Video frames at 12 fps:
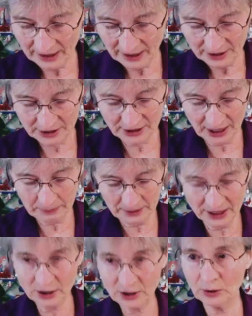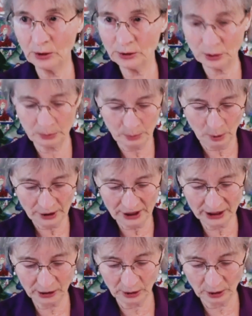Stepping through the
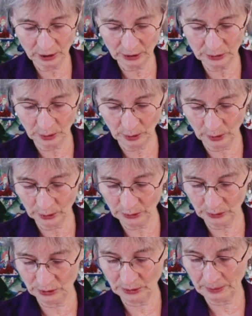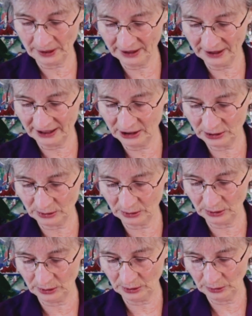multicolored door to the painting
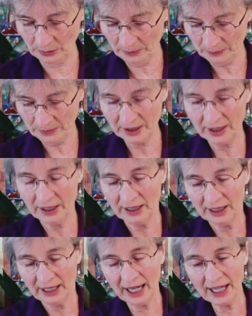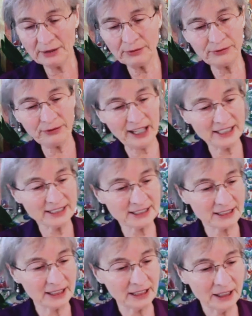studio, I
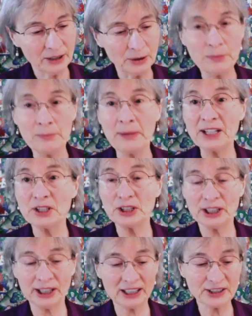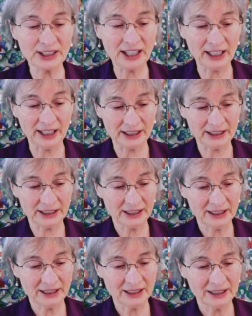faced a magical sight.
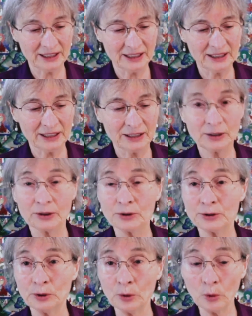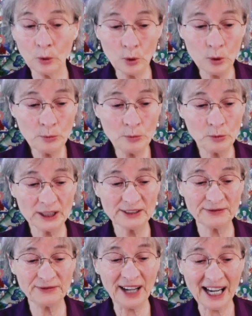The room was
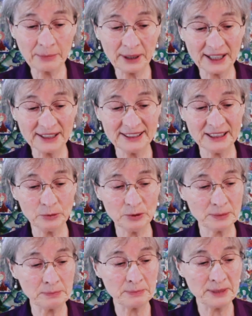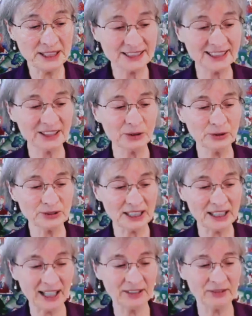vibrating with mysterious,
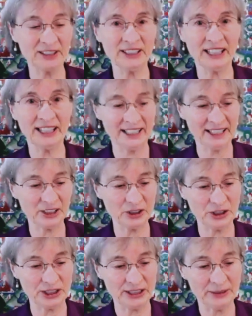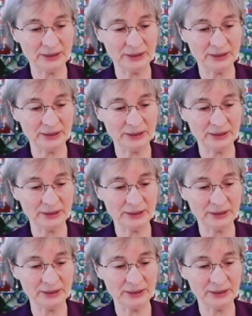lively energy.